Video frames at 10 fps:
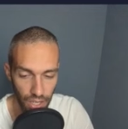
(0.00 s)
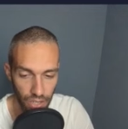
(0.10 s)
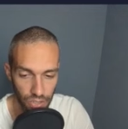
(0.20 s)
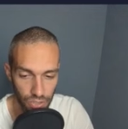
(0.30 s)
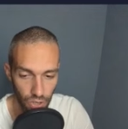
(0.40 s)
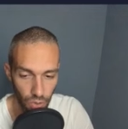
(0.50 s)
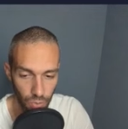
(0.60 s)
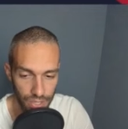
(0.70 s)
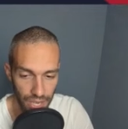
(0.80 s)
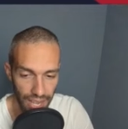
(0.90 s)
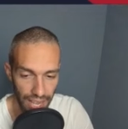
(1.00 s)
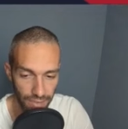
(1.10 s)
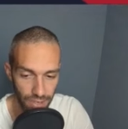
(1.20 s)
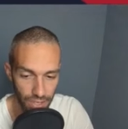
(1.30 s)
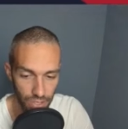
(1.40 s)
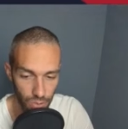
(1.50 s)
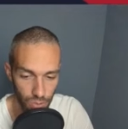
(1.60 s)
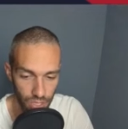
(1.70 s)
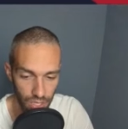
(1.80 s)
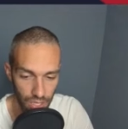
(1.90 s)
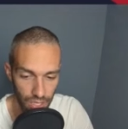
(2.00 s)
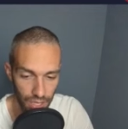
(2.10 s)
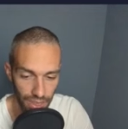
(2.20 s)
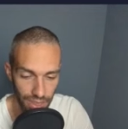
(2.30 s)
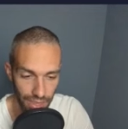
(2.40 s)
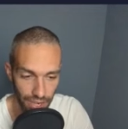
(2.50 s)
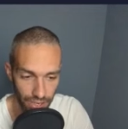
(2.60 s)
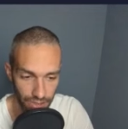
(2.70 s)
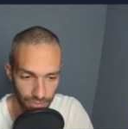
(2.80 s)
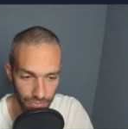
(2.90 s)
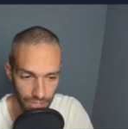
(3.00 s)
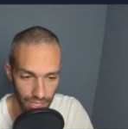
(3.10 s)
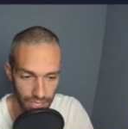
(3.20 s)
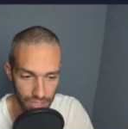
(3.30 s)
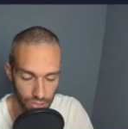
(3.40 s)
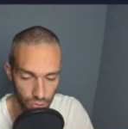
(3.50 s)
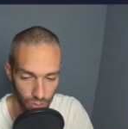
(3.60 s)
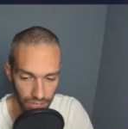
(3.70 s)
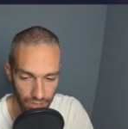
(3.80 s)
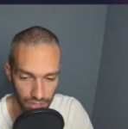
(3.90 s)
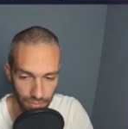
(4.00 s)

So to have a nuke there is a strength,